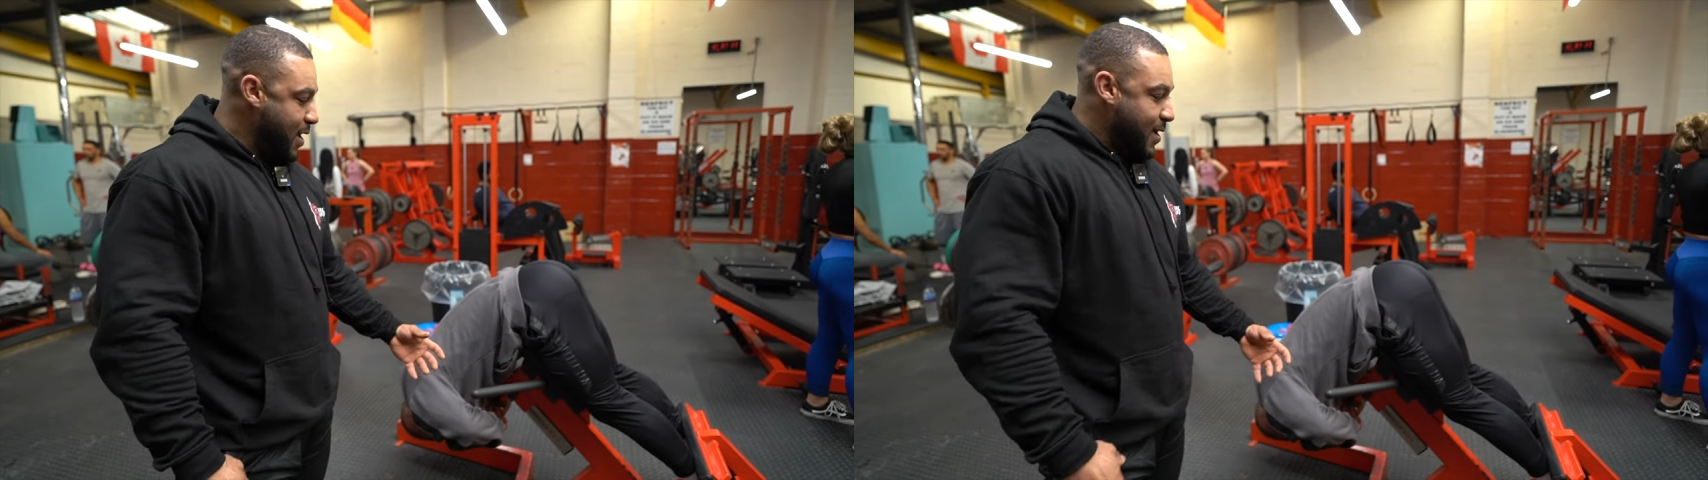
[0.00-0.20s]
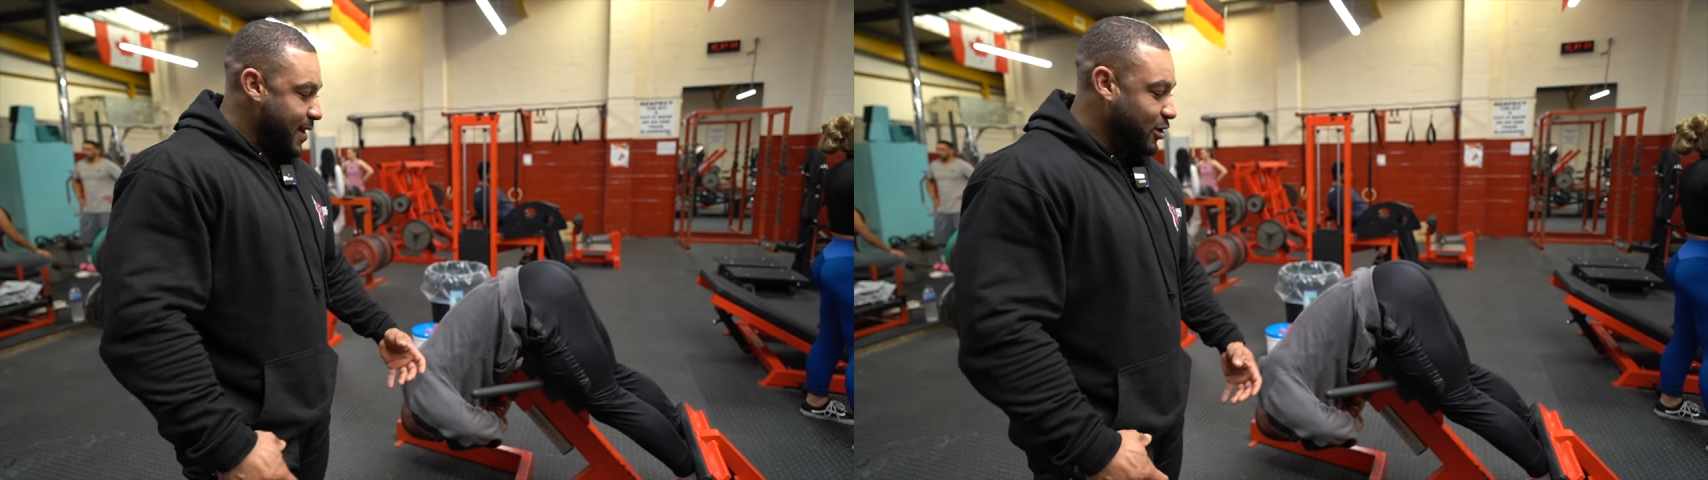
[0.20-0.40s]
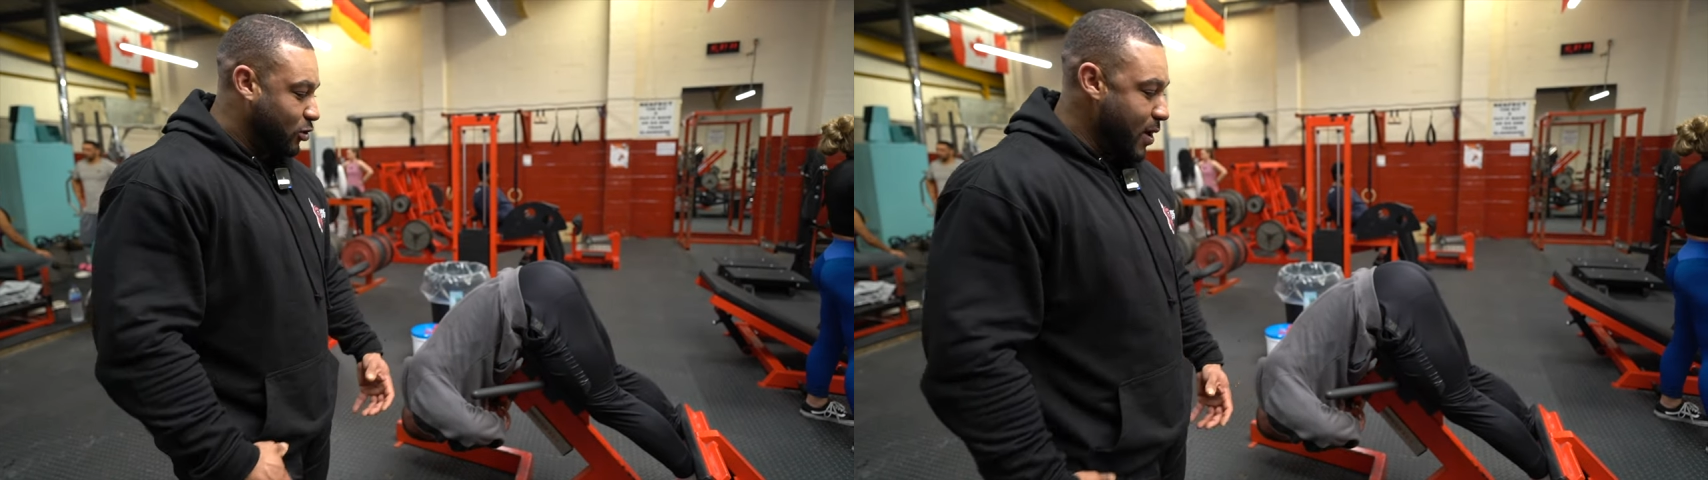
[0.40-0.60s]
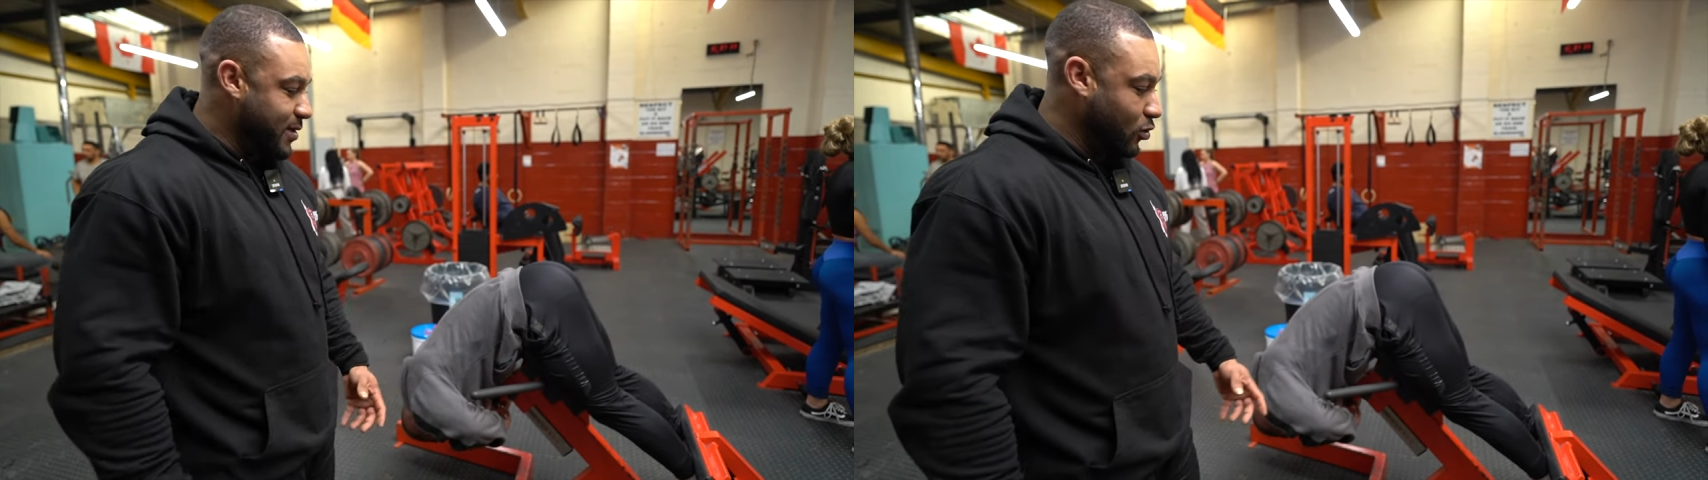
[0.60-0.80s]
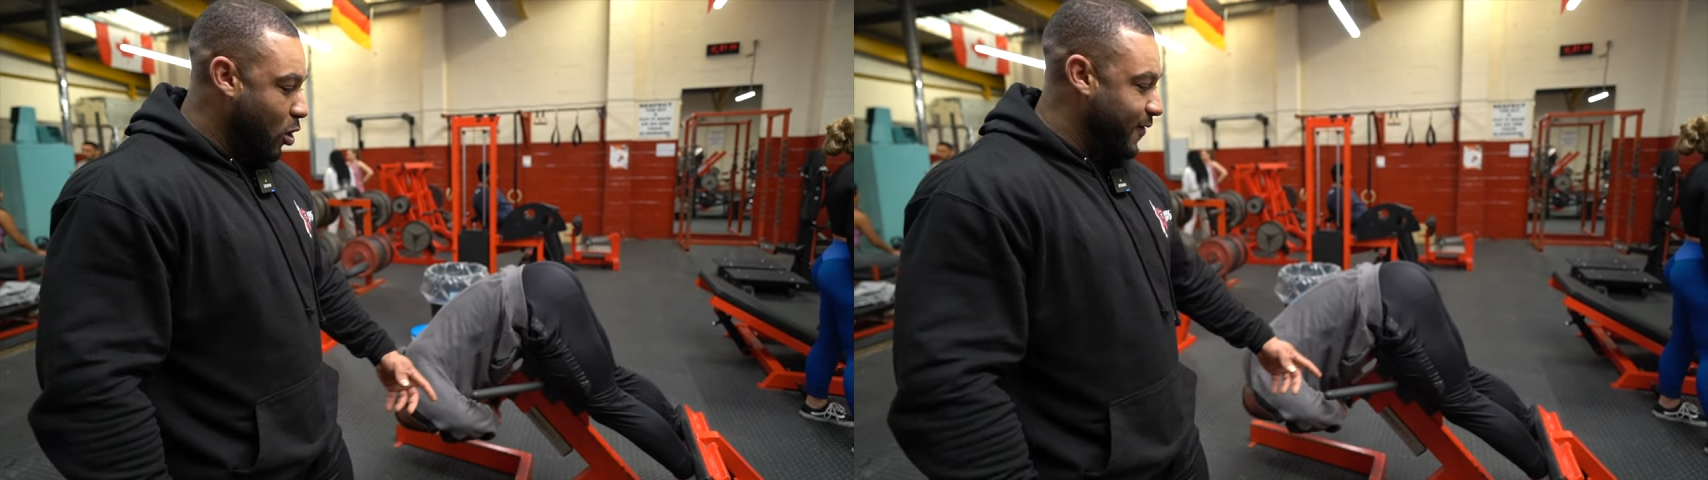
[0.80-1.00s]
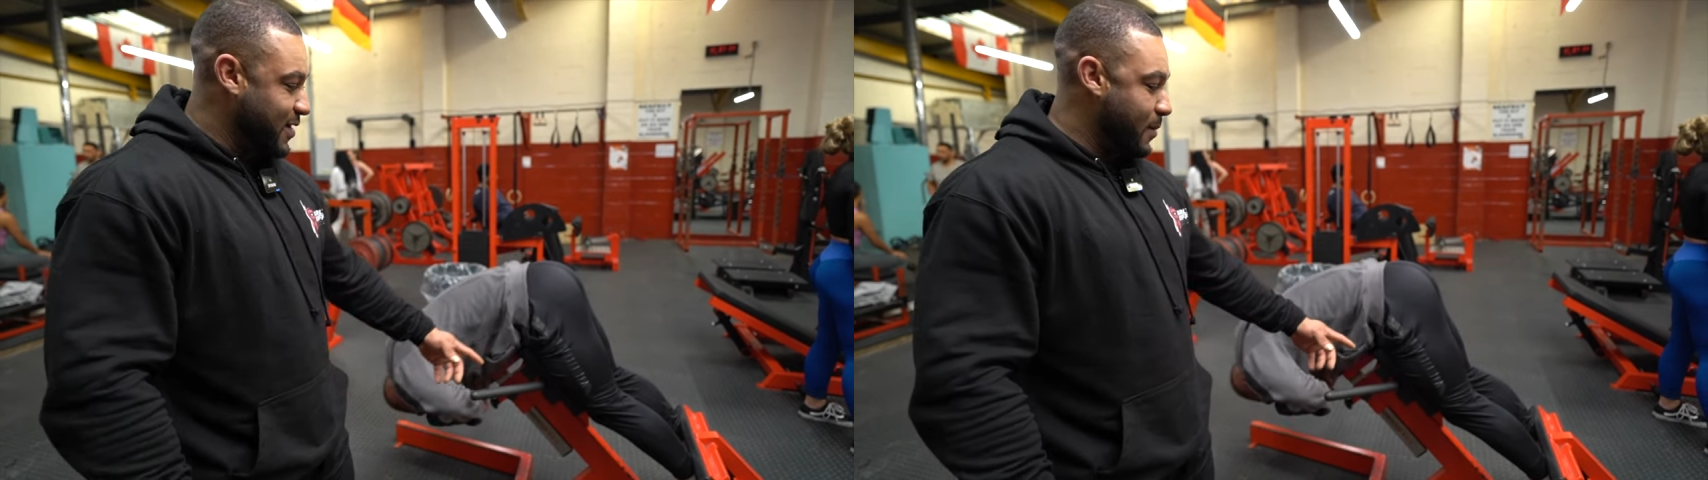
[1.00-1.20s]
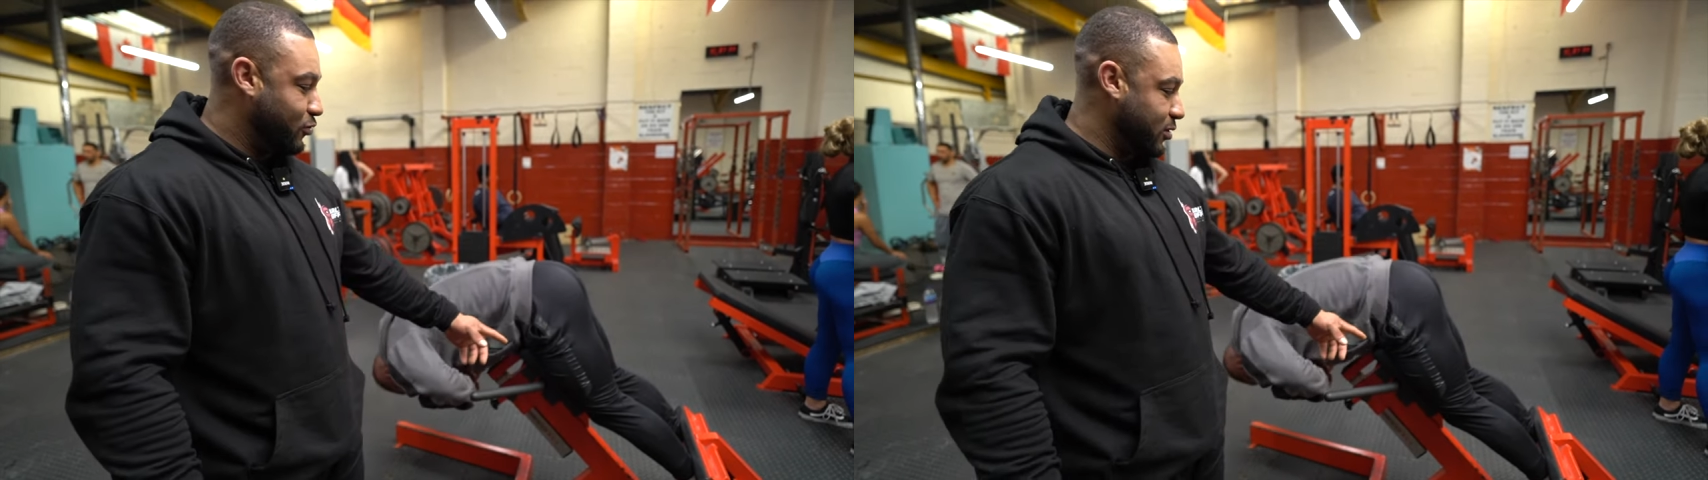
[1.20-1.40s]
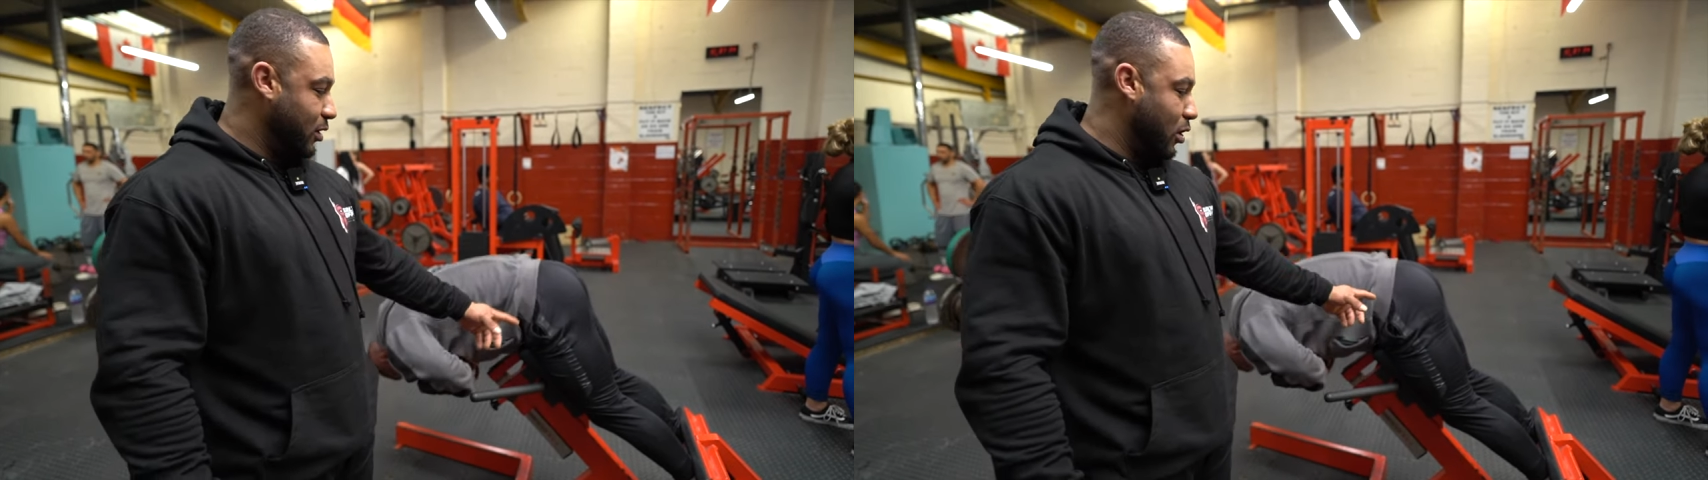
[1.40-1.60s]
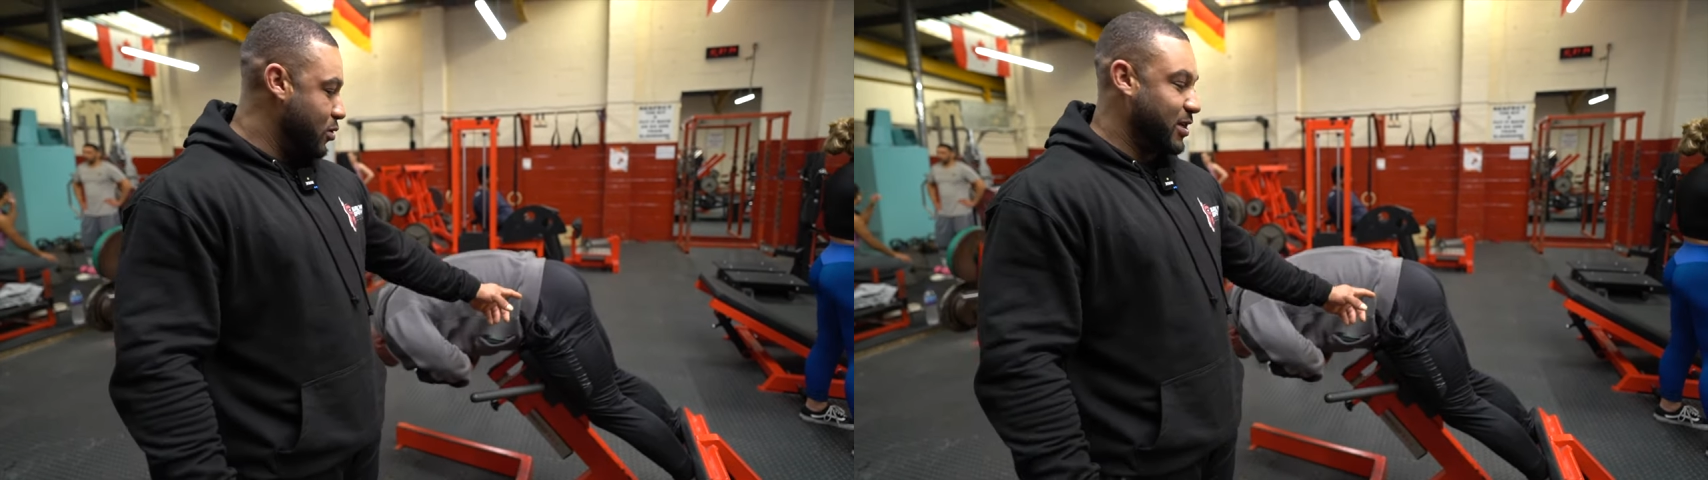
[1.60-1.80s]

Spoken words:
then he squeezes up with his hamstrings and glutes.